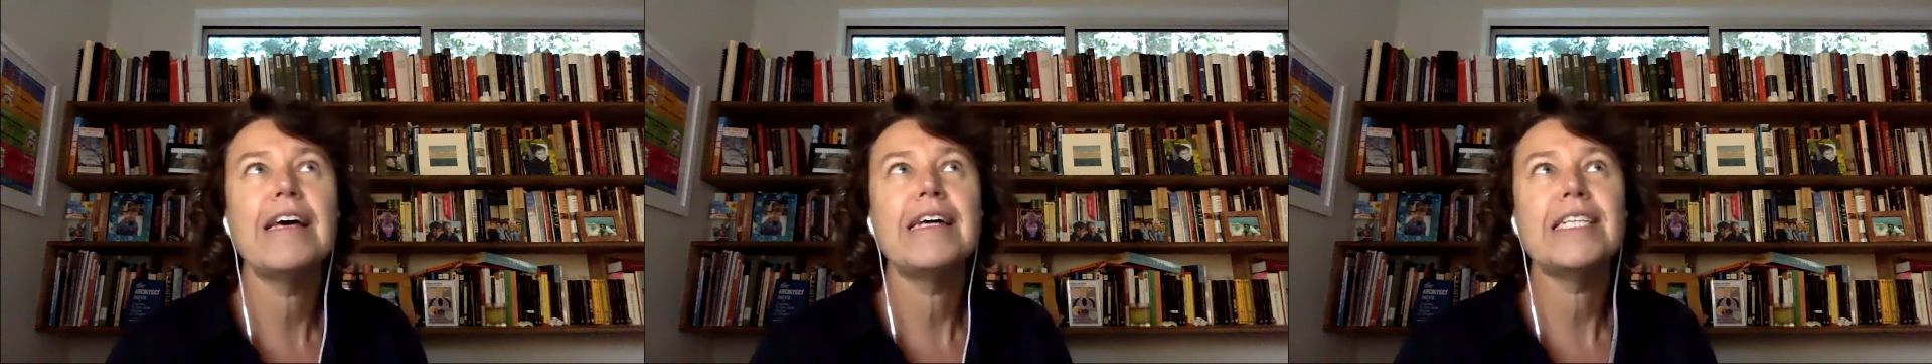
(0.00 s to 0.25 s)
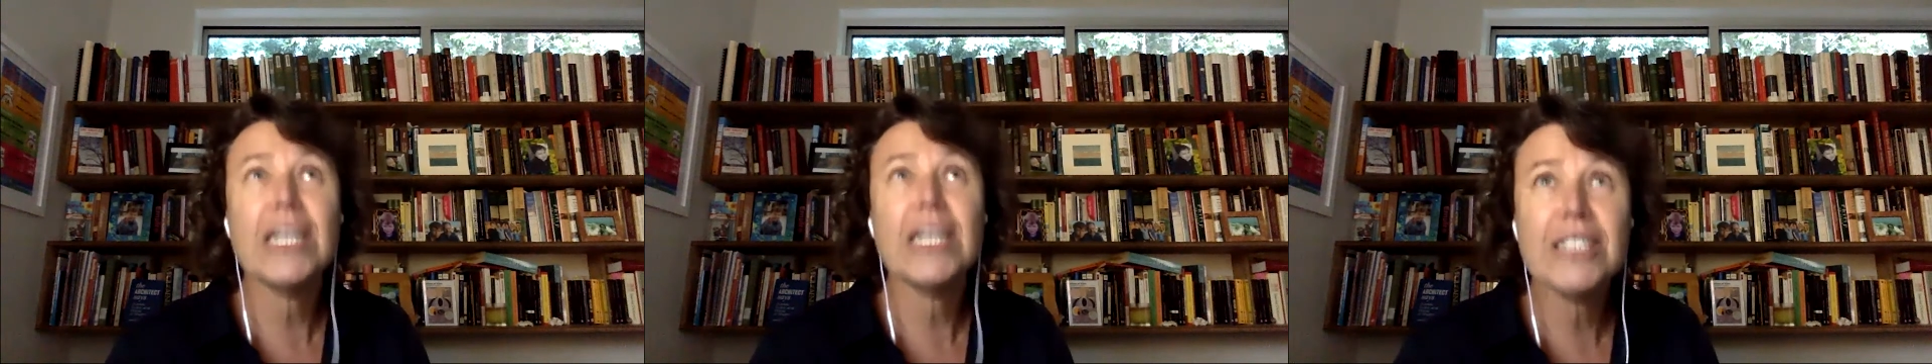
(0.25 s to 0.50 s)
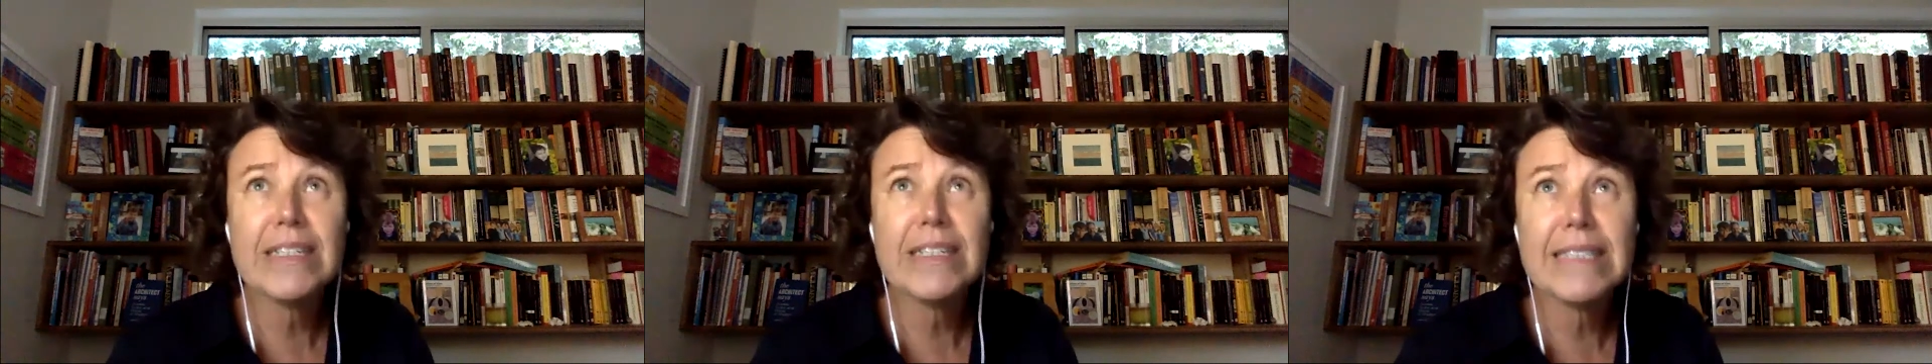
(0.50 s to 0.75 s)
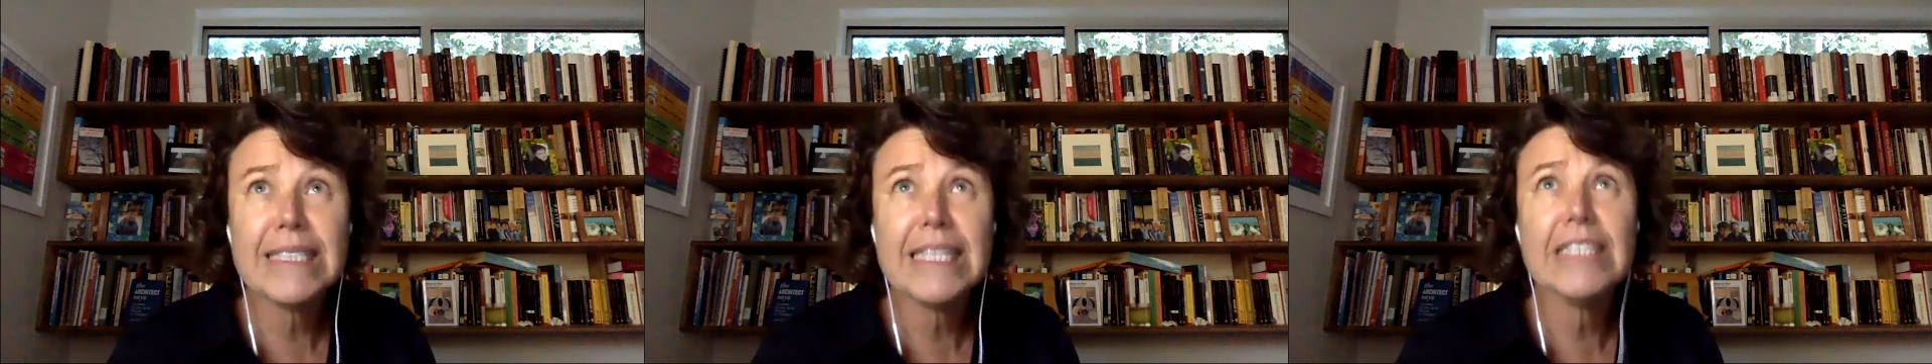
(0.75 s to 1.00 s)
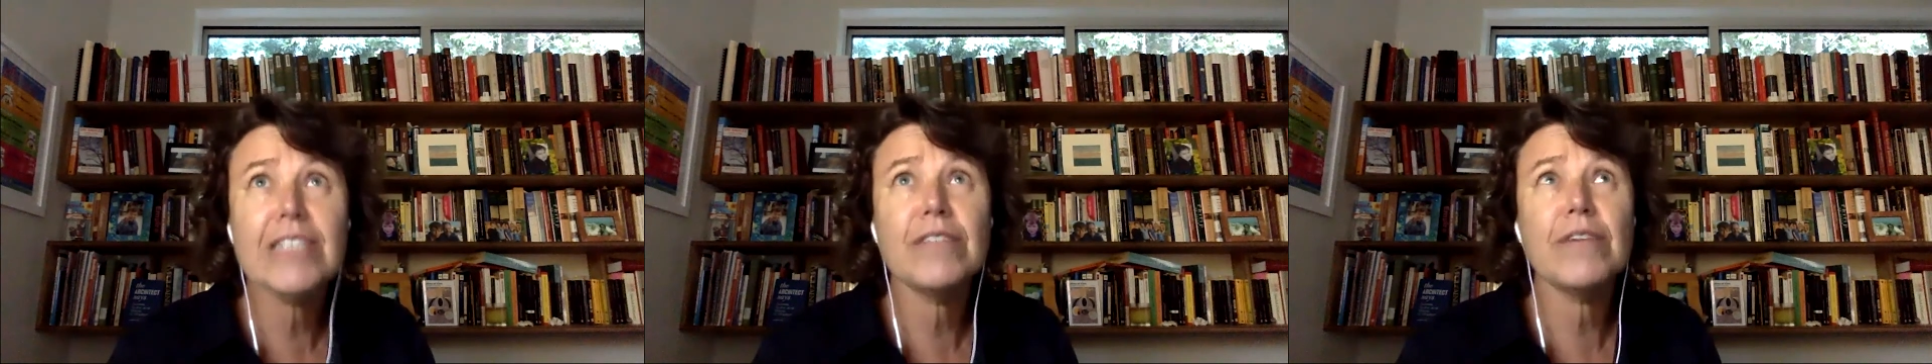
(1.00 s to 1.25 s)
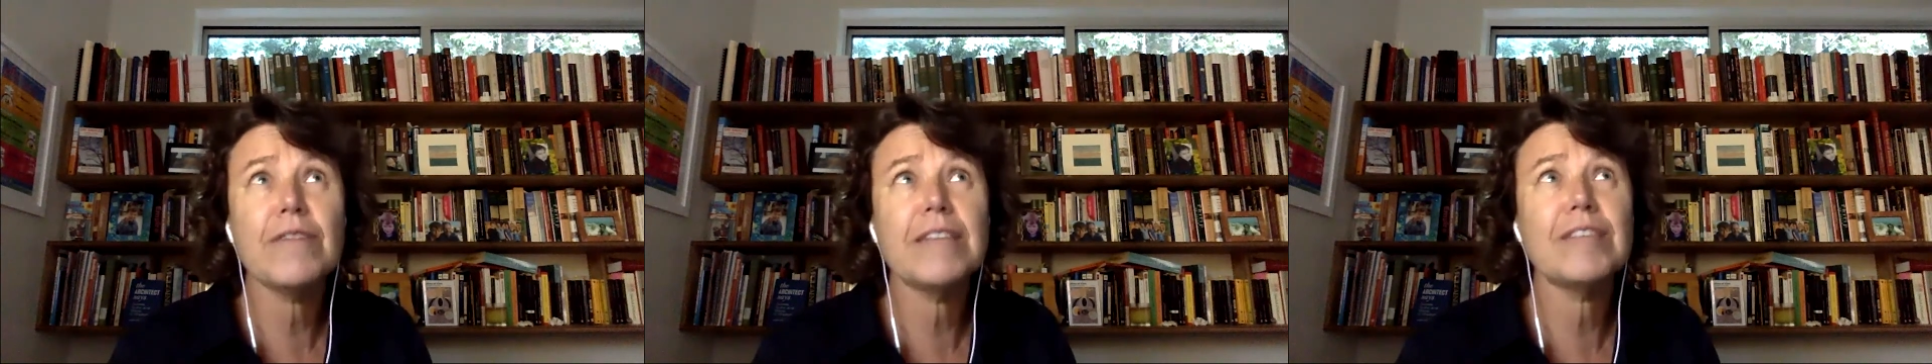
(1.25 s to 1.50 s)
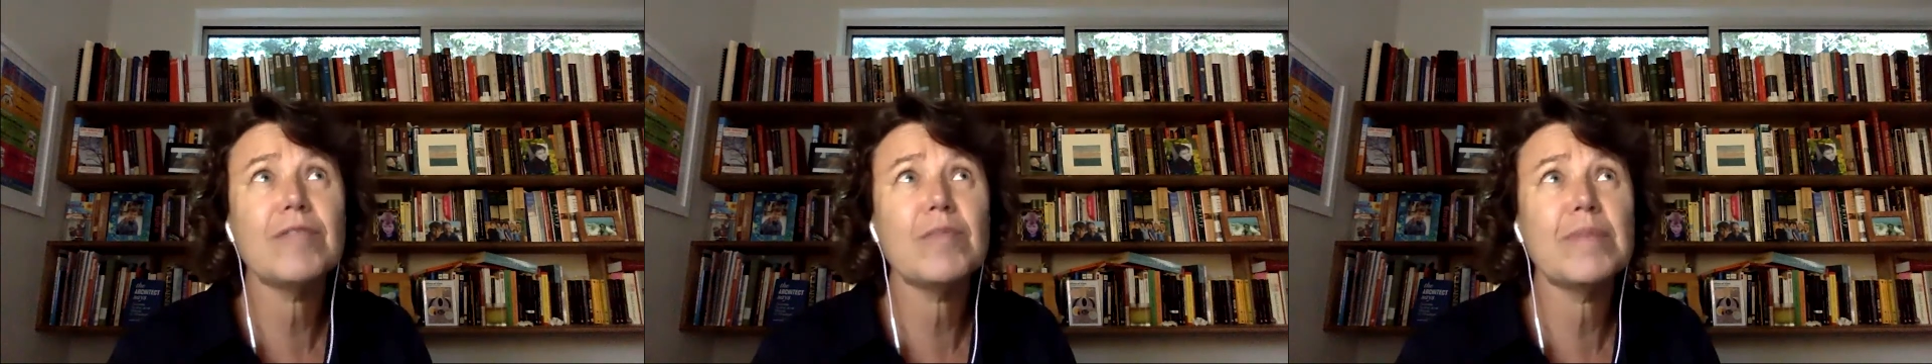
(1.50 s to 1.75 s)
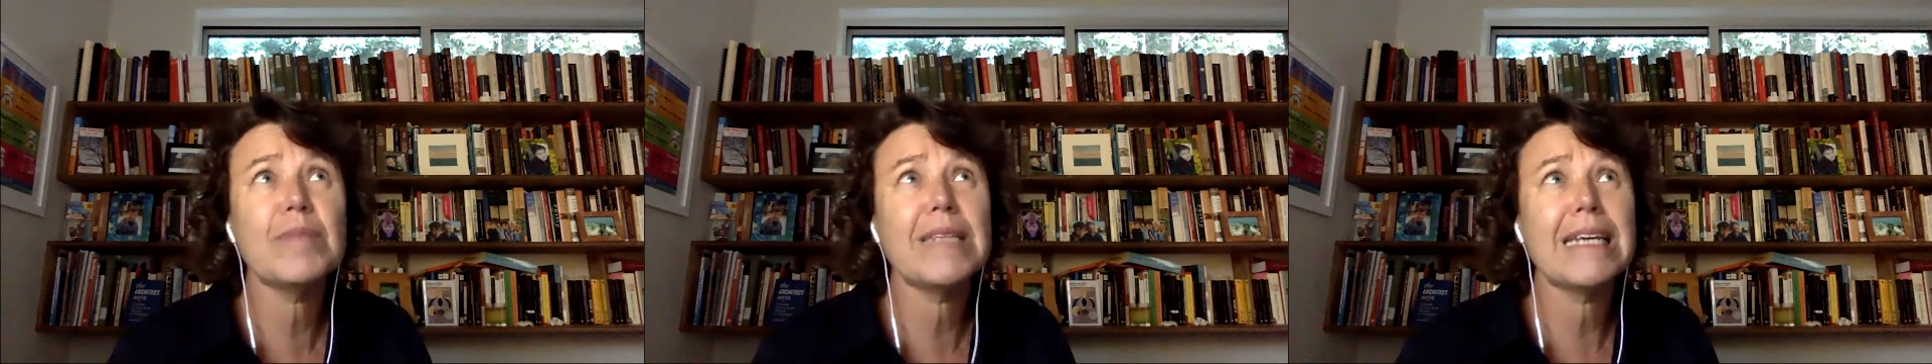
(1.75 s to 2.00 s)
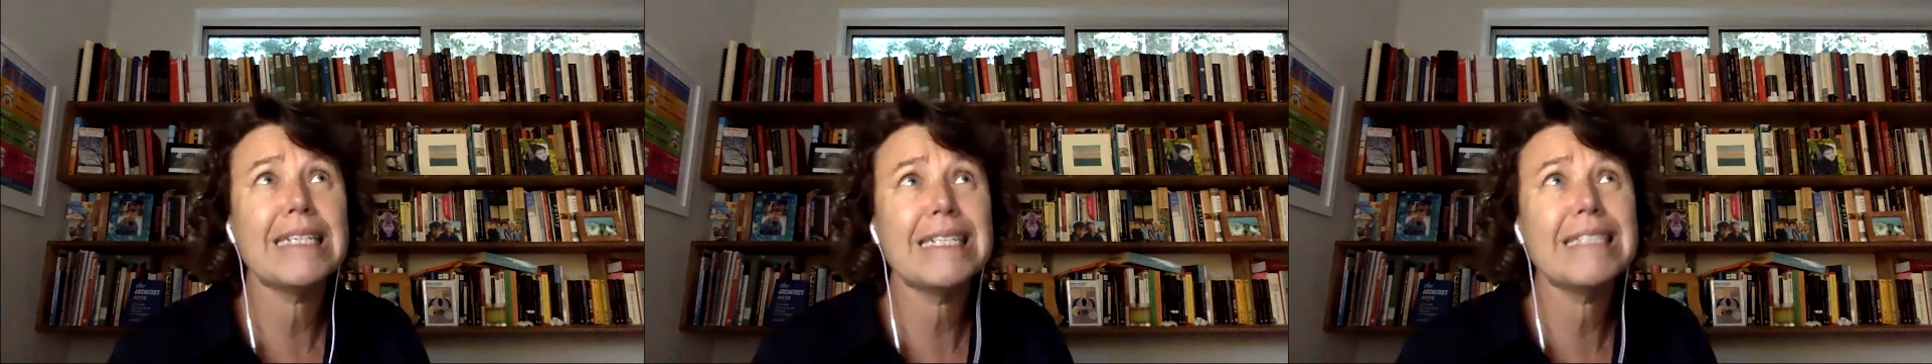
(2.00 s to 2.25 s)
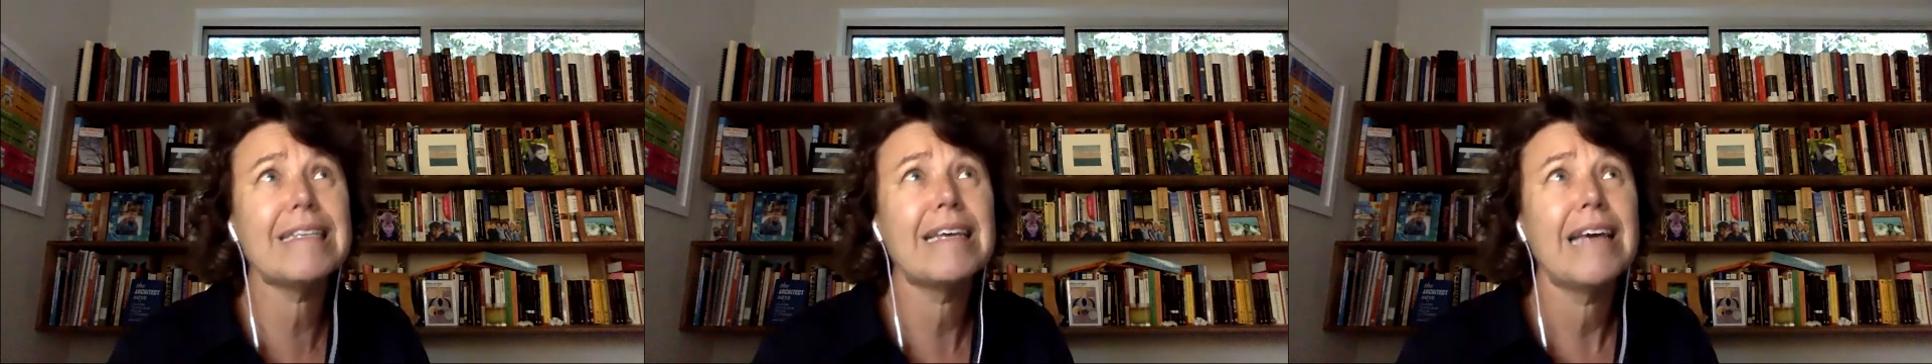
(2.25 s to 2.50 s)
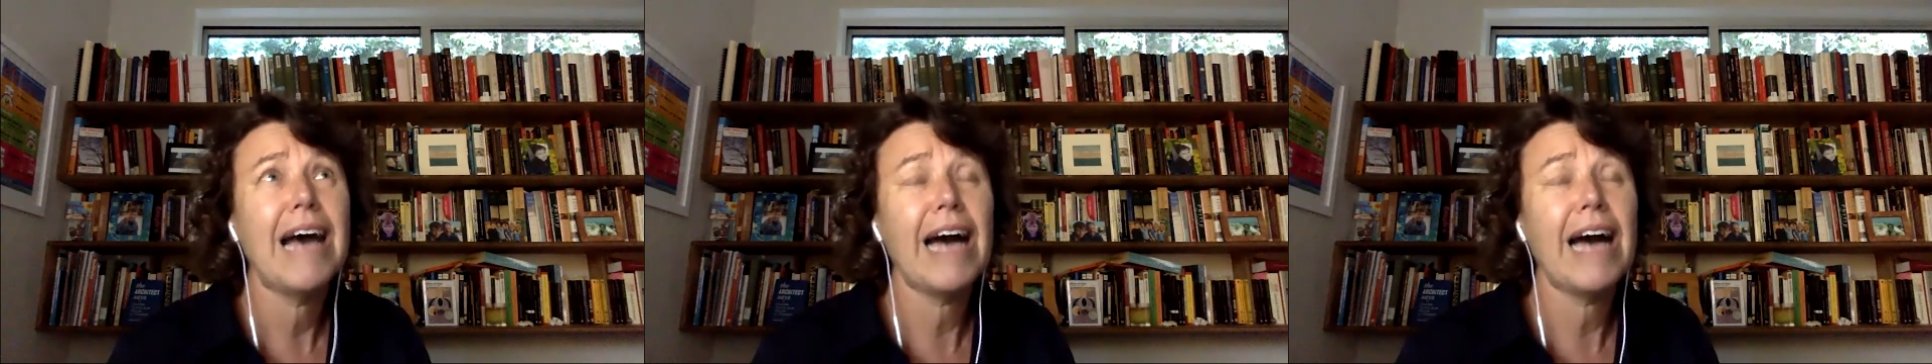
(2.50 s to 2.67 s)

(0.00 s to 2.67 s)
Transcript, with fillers: gender at the center of our festival, but that is